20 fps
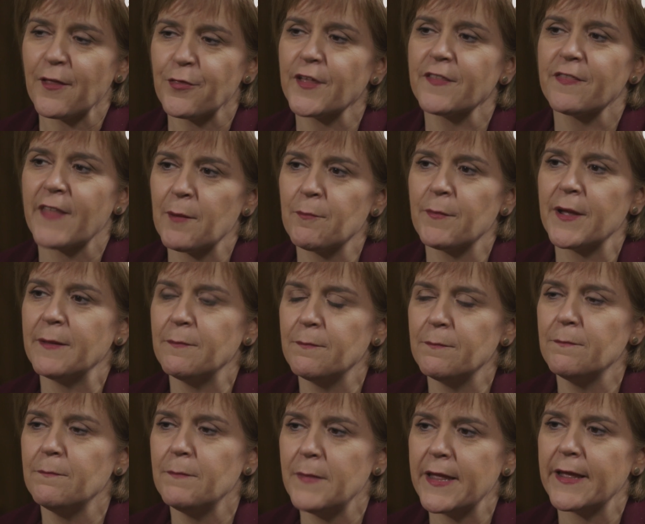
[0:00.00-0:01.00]
I think that might
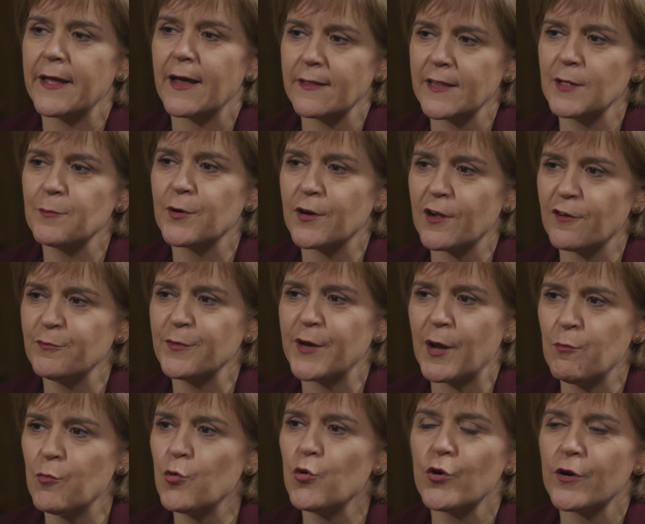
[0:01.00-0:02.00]
make a Labour government
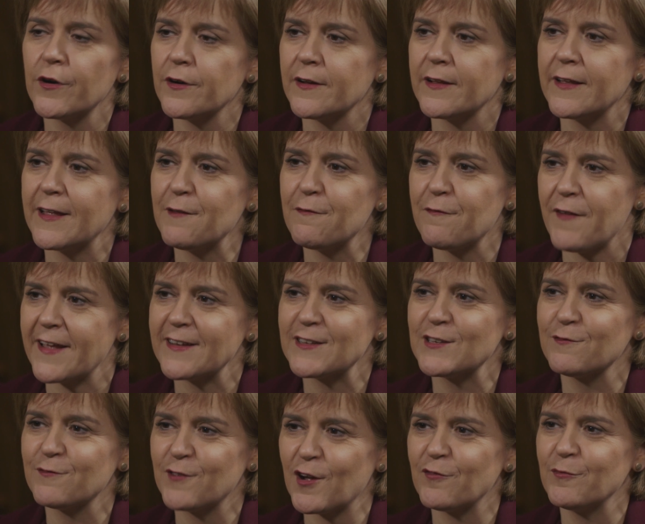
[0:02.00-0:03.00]
a more
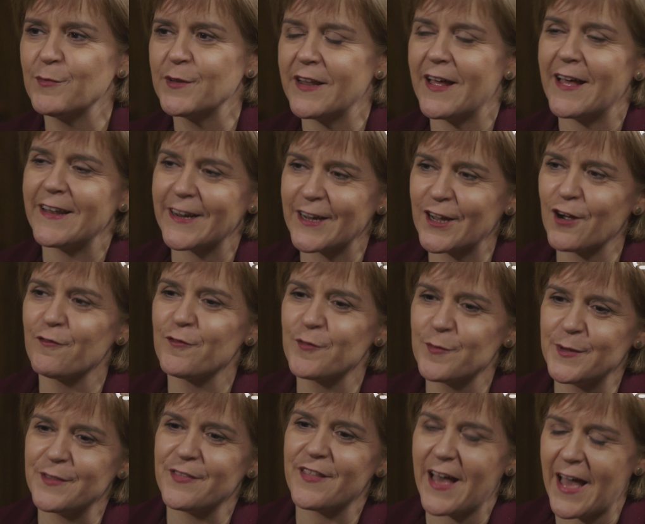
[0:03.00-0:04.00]
effective government and a
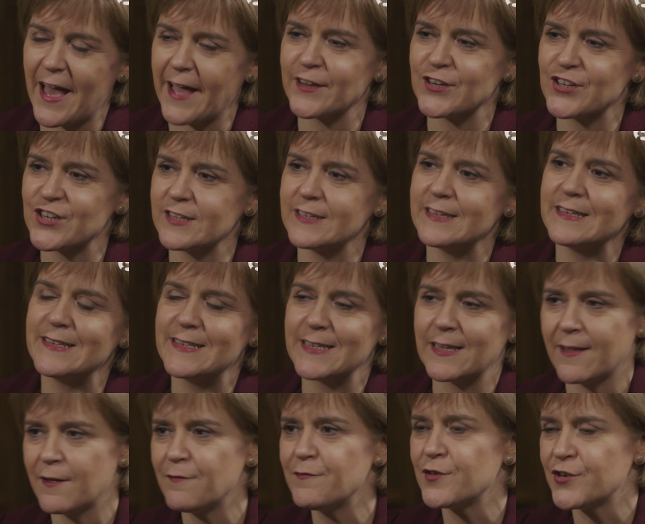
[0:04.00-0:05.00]
government that actually
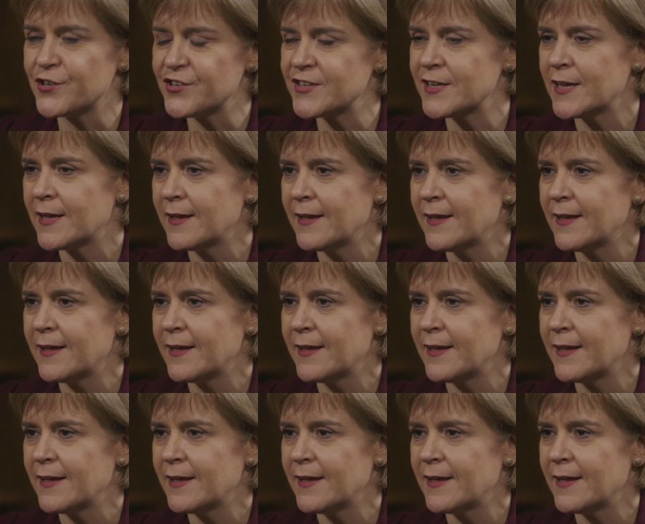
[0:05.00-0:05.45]
delivers leaders,